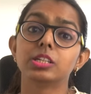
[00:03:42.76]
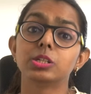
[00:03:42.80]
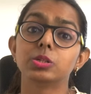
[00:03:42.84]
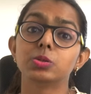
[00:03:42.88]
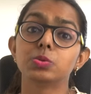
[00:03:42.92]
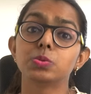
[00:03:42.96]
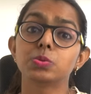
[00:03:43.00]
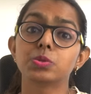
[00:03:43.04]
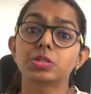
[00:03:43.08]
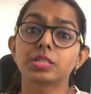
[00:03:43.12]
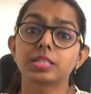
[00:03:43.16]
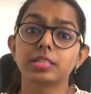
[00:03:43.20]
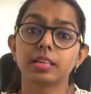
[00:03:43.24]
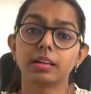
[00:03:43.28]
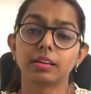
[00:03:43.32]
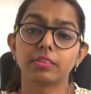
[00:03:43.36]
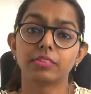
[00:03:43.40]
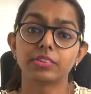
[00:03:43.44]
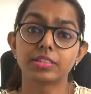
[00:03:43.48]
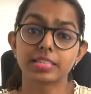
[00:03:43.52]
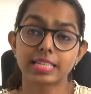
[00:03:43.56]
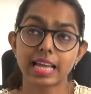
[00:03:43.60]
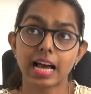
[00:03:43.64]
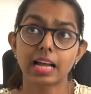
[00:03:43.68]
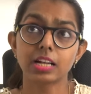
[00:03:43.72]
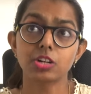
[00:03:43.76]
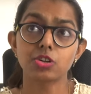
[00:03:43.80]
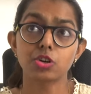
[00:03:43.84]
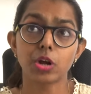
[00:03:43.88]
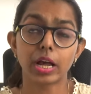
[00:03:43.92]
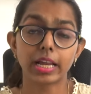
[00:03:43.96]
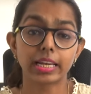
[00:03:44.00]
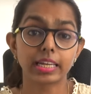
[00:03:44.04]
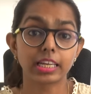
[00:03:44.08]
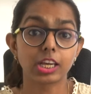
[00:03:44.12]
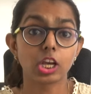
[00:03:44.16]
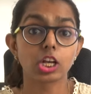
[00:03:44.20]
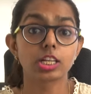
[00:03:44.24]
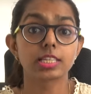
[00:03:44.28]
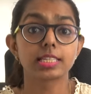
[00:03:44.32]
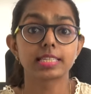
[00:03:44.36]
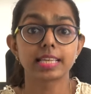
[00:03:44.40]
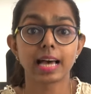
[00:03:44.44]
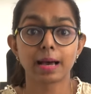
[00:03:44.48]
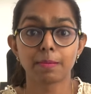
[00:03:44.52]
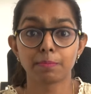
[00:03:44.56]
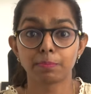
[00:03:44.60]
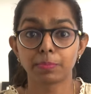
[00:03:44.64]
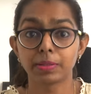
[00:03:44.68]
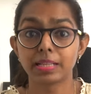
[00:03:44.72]
to start writing your
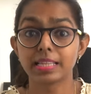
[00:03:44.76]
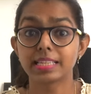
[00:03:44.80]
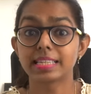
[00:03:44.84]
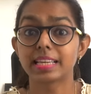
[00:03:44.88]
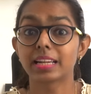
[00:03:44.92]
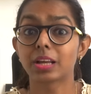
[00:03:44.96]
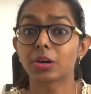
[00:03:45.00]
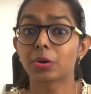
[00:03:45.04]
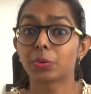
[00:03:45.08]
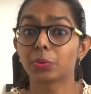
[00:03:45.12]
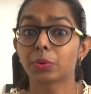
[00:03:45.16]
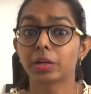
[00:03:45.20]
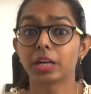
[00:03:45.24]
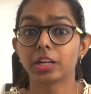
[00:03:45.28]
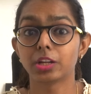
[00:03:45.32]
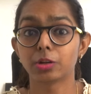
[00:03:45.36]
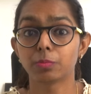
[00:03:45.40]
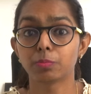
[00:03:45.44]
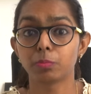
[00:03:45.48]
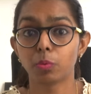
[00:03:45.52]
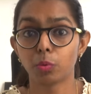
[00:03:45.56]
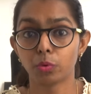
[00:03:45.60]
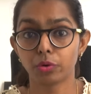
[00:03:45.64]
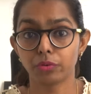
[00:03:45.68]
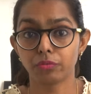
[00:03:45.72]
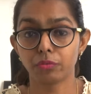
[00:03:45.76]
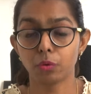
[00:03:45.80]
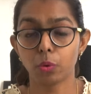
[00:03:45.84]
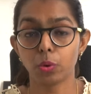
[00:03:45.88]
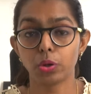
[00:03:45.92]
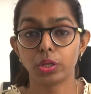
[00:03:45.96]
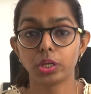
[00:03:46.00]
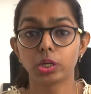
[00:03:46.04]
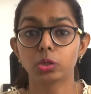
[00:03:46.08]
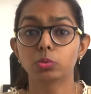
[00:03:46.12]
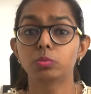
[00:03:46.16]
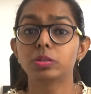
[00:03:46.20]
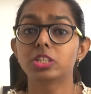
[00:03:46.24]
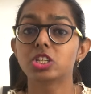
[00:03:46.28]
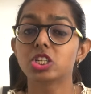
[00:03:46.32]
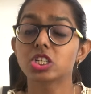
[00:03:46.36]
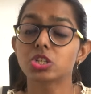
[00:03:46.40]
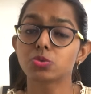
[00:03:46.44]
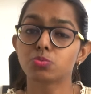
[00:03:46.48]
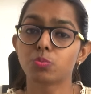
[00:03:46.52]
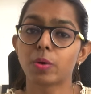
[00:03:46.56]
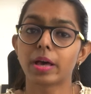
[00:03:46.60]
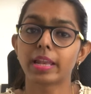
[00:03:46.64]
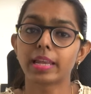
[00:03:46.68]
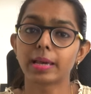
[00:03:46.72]
samples and create a portfolio, which
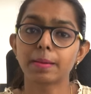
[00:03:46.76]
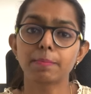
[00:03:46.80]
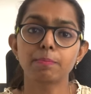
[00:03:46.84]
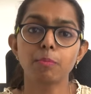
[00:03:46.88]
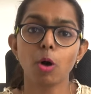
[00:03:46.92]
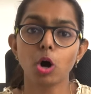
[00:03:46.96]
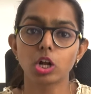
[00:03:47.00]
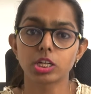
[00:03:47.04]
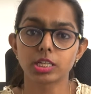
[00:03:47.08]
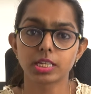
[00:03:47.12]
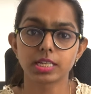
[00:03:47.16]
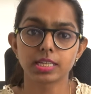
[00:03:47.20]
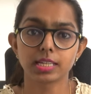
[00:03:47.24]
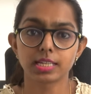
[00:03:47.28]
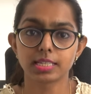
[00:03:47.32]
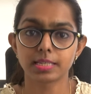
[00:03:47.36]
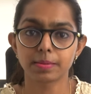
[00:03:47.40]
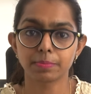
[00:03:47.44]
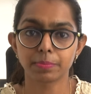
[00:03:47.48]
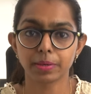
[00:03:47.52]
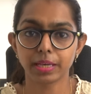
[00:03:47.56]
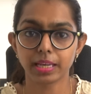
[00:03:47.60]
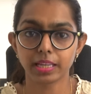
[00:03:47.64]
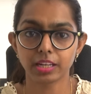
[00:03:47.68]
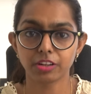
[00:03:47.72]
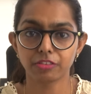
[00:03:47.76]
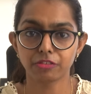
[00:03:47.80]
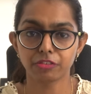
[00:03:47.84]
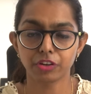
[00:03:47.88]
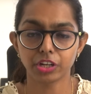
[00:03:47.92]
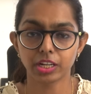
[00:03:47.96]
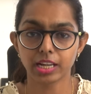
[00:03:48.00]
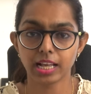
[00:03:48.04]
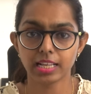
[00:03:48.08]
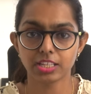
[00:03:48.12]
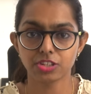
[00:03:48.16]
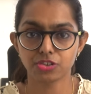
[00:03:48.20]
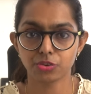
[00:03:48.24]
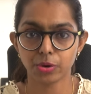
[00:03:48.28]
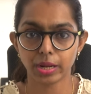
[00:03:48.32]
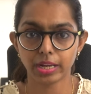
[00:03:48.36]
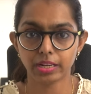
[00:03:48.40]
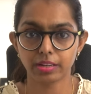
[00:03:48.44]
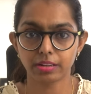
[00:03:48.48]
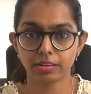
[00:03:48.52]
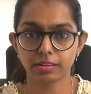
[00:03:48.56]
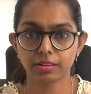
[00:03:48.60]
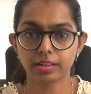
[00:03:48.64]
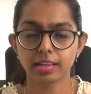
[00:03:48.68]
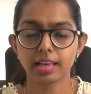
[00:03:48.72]
is very important as a beginner freelance
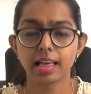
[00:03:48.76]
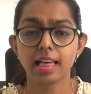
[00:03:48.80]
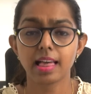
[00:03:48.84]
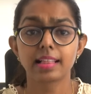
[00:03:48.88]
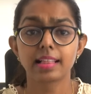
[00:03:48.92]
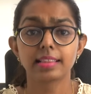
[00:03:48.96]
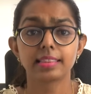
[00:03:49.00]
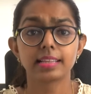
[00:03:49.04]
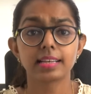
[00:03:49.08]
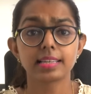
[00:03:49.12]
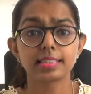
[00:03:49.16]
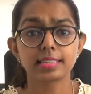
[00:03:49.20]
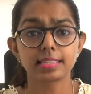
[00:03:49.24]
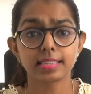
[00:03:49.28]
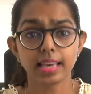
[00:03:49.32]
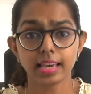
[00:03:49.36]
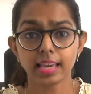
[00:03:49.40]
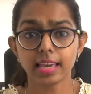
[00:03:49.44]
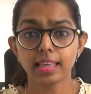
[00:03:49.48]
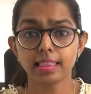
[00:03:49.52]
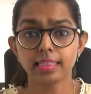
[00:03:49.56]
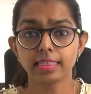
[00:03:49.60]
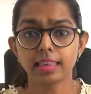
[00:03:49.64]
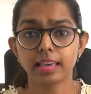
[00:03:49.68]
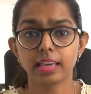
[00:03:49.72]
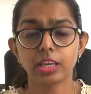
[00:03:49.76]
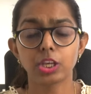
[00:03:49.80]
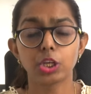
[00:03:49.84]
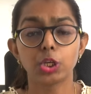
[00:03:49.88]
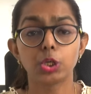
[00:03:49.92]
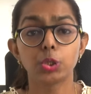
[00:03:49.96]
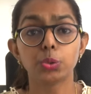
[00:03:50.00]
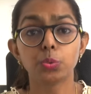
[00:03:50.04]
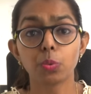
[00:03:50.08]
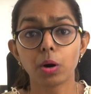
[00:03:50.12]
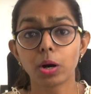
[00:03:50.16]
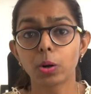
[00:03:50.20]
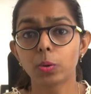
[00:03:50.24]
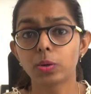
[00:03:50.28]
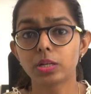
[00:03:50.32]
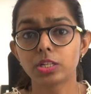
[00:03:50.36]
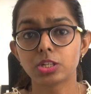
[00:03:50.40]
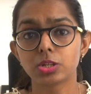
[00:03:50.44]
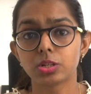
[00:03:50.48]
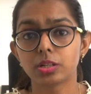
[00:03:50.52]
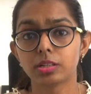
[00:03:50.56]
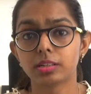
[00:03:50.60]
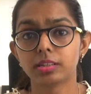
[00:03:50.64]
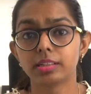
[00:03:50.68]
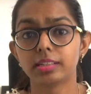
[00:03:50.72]
writer. The second thing you are going
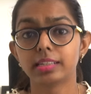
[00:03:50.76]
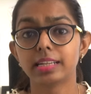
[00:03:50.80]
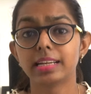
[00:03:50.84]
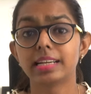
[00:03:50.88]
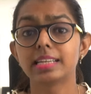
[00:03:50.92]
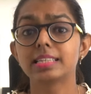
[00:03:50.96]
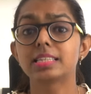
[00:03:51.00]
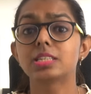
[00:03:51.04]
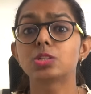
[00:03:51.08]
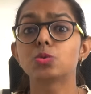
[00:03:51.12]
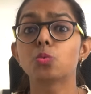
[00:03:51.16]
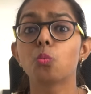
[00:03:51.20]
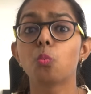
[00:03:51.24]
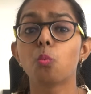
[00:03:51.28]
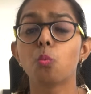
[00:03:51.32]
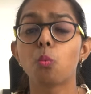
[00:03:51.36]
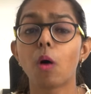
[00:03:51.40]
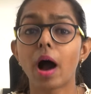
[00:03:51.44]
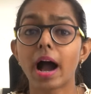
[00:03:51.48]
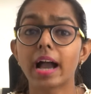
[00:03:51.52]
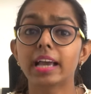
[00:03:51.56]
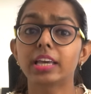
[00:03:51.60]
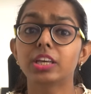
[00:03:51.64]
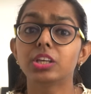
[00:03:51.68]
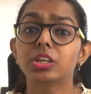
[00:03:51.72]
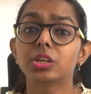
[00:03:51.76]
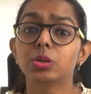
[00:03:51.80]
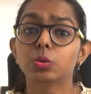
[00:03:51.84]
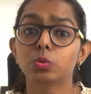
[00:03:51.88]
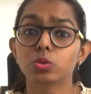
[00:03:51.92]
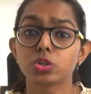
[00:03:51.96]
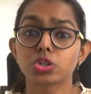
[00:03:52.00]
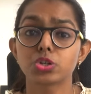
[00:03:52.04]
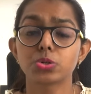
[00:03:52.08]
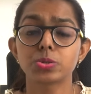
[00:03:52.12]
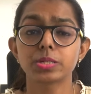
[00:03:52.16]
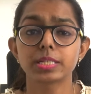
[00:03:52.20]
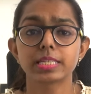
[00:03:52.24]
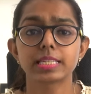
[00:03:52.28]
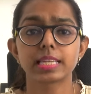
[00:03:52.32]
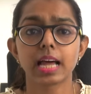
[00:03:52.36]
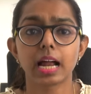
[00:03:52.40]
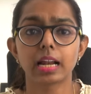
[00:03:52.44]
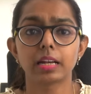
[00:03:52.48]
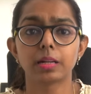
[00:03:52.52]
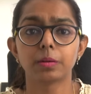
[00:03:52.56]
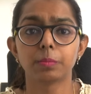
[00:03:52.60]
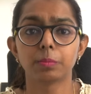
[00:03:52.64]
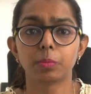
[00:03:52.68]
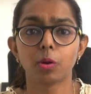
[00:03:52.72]
to learn is to why you should
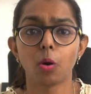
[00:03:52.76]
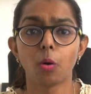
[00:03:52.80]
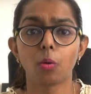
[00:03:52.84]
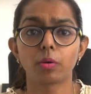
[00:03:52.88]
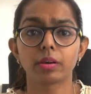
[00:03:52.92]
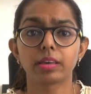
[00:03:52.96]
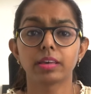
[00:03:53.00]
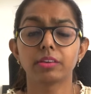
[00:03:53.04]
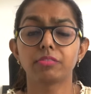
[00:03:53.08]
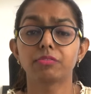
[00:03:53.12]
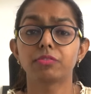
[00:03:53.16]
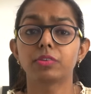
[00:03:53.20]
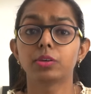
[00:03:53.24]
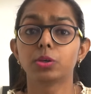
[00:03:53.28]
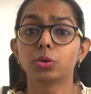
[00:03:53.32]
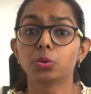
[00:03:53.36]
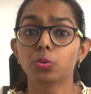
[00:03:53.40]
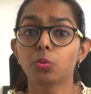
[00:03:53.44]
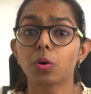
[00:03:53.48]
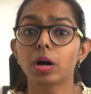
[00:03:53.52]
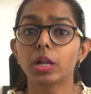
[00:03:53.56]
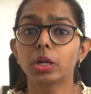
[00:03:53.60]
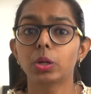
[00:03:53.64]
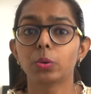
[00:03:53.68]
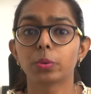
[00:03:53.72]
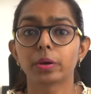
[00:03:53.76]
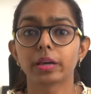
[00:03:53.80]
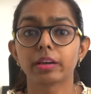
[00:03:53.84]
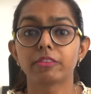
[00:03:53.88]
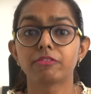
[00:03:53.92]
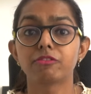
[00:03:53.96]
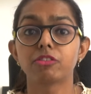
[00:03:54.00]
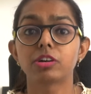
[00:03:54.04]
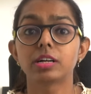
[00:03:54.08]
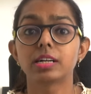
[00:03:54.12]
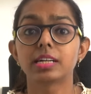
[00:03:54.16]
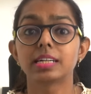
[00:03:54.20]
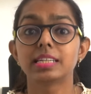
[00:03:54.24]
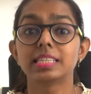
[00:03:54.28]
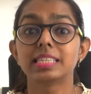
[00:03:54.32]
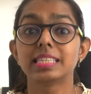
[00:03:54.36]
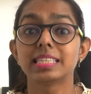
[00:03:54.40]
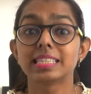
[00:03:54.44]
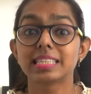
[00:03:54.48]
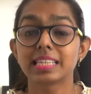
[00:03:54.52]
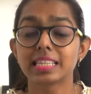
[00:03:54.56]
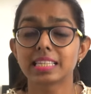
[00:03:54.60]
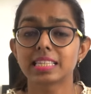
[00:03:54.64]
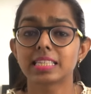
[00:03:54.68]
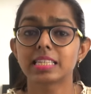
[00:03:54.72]
start a blog if you are looking for
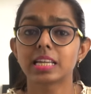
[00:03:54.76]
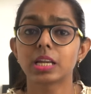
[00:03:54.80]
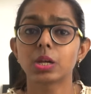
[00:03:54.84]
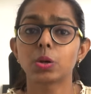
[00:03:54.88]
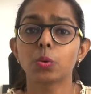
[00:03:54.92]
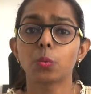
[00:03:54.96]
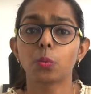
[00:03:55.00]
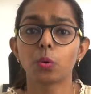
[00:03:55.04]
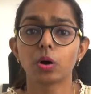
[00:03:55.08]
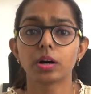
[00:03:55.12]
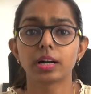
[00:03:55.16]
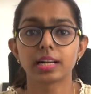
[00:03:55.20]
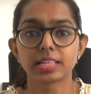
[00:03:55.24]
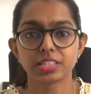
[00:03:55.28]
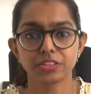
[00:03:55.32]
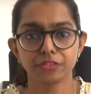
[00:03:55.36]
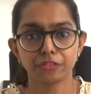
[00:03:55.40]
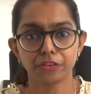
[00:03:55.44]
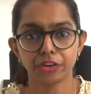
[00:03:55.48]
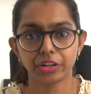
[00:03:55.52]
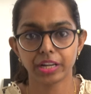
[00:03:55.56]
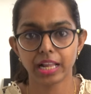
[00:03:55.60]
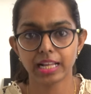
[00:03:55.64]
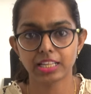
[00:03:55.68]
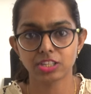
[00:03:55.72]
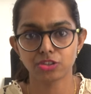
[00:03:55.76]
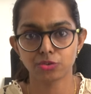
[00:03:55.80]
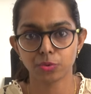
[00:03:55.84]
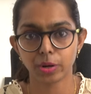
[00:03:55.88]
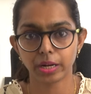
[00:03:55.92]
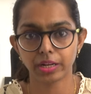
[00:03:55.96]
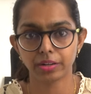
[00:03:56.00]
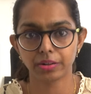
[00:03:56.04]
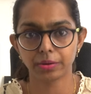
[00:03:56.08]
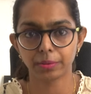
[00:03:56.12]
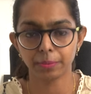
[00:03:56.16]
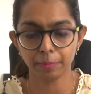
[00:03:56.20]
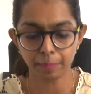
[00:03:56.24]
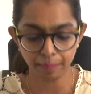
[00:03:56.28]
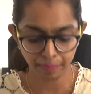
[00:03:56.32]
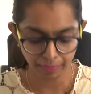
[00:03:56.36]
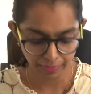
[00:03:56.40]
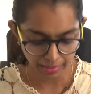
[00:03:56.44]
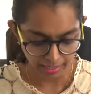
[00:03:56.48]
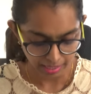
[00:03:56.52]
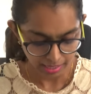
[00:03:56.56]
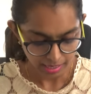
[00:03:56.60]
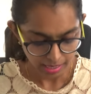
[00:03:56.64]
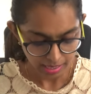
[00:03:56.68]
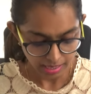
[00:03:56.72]
consistent work as a freelance writer.
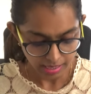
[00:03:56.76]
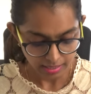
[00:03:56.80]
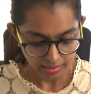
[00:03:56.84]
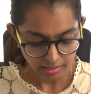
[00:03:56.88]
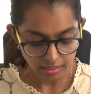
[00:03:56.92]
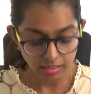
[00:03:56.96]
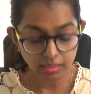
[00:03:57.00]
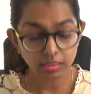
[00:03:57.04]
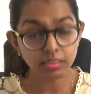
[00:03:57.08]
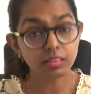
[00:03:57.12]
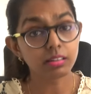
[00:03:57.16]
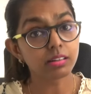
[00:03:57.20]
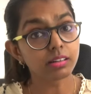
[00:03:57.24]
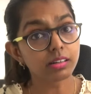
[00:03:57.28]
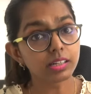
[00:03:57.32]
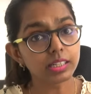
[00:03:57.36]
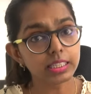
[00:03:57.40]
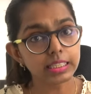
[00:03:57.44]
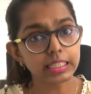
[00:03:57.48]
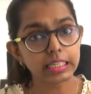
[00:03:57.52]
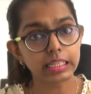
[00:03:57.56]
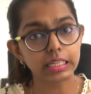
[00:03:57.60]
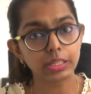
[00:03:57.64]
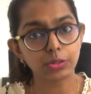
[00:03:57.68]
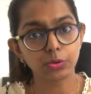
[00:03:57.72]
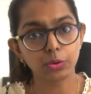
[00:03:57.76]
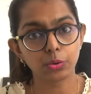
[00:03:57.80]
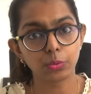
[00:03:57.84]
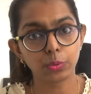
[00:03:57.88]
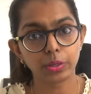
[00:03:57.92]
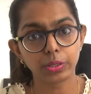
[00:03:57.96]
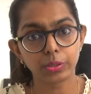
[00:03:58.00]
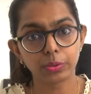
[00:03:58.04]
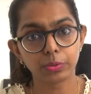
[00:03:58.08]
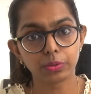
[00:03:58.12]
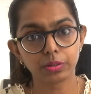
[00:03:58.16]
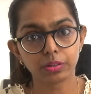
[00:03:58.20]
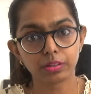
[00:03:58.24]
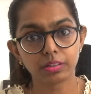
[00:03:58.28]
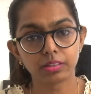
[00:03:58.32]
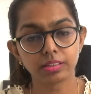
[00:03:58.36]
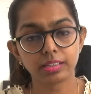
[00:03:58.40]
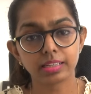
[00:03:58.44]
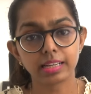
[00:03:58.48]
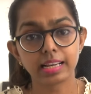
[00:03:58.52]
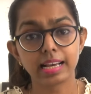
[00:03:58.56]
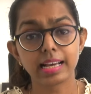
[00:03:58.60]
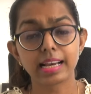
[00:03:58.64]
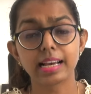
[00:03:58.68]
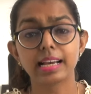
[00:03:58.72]
The third thing you are going to
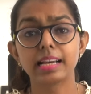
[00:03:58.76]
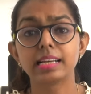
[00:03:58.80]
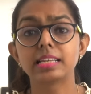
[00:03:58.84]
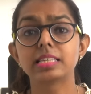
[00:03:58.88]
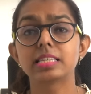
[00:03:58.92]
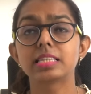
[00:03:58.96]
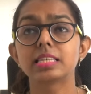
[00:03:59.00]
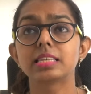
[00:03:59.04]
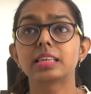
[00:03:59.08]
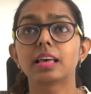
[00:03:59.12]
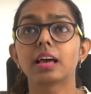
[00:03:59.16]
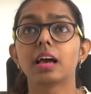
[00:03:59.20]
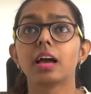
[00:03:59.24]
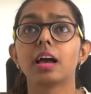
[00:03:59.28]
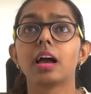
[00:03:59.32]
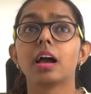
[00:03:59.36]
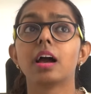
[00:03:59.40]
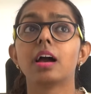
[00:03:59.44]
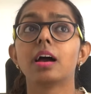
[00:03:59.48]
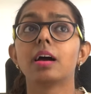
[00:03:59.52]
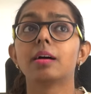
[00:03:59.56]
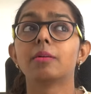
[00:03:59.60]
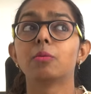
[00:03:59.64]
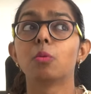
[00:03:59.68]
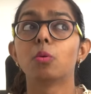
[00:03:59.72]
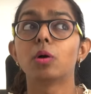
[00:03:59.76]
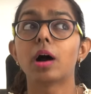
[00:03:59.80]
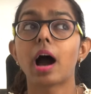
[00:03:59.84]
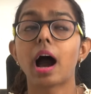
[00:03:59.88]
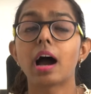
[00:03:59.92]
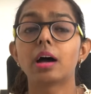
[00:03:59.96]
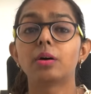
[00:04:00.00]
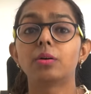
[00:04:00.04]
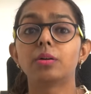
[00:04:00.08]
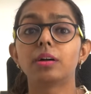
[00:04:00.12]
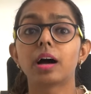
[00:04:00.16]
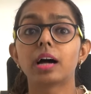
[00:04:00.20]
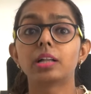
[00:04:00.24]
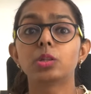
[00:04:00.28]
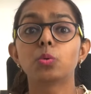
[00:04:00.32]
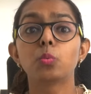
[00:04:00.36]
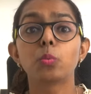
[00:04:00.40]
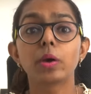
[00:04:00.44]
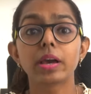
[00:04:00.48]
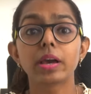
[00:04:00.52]
learn are the